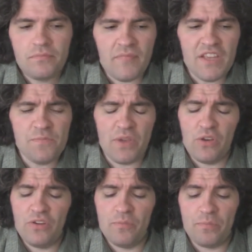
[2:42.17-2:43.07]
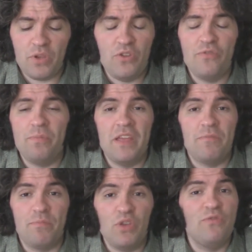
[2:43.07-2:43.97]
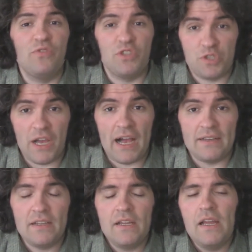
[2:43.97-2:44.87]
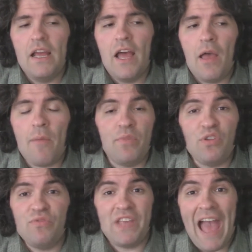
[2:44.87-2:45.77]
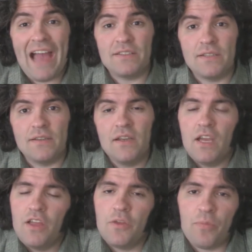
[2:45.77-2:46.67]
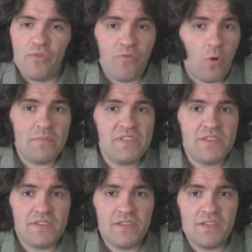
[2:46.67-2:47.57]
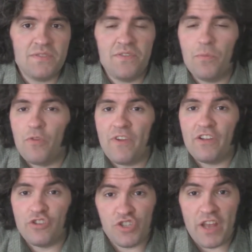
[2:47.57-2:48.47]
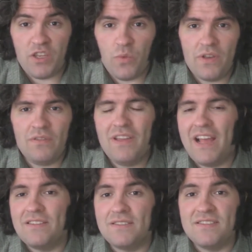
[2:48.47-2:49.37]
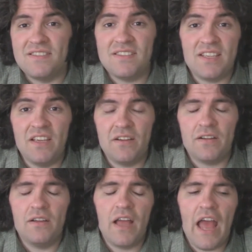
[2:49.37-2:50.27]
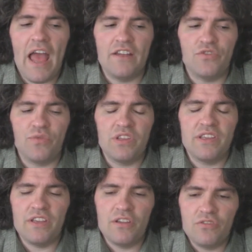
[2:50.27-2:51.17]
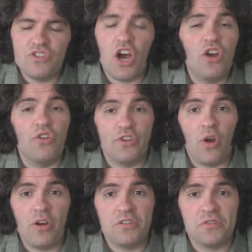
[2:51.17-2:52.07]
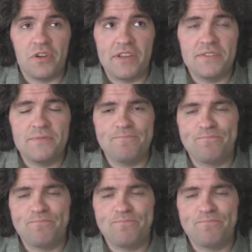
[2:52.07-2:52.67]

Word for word: is beautiful, being beautifully shot and beautifully acted. The performances in this film are very genuine and sincere and really tug on your heartstrings.